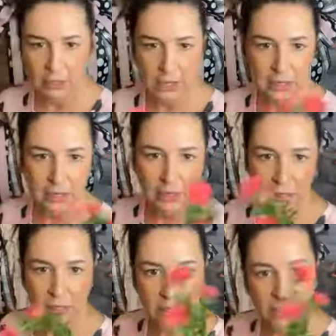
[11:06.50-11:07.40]
kind of got
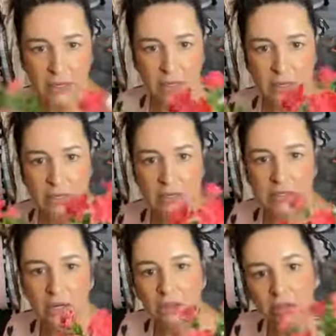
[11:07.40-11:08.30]
these
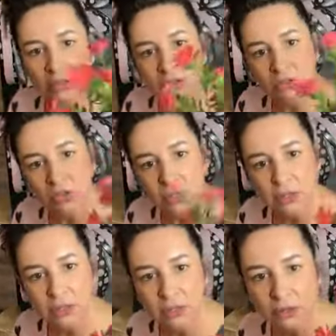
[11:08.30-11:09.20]
succulents
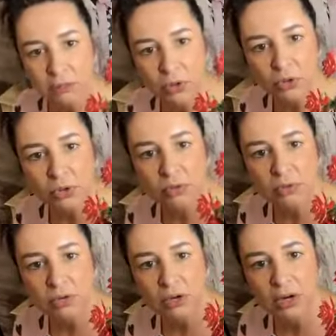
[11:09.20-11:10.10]
looking
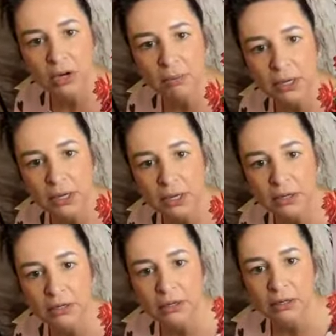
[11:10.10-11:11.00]
blooms. They're hot
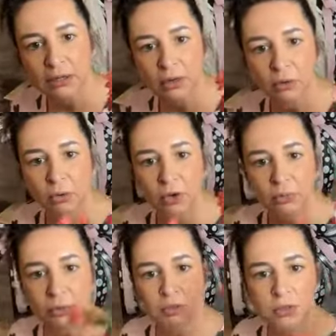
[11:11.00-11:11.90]
pink. We're gonna
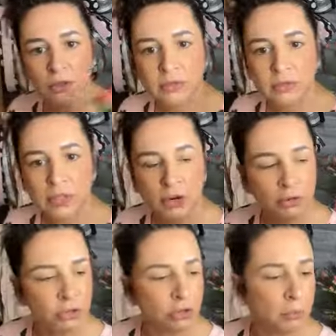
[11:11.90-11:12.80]
put those in there
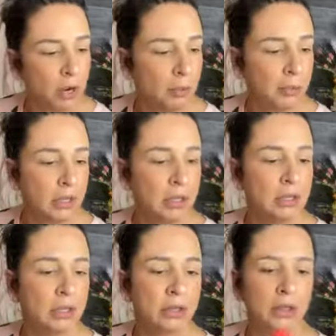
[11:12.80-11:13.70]
too, probably.
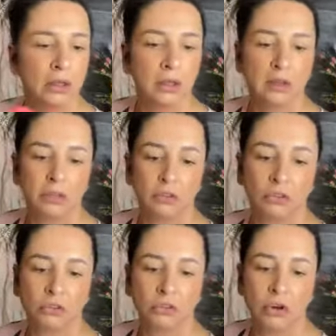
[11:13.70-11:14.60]
Little
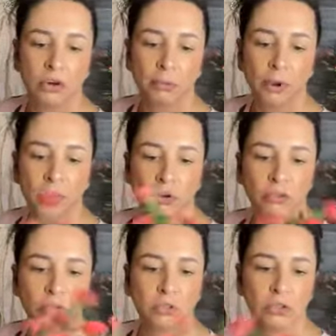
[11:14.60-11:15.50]

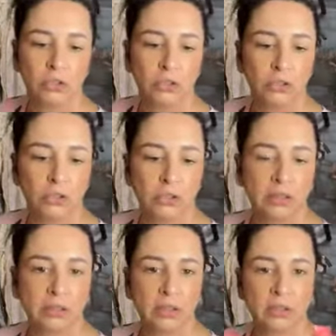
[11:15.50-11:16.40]
starburst
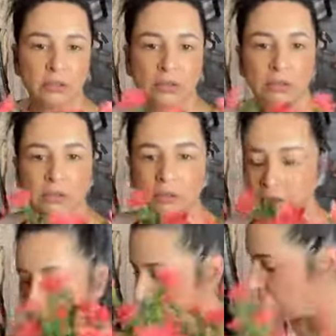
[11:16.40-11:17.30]
looking things.
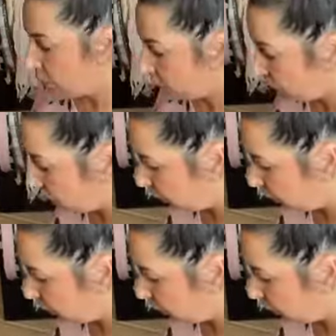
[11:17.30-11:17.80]
We're gonna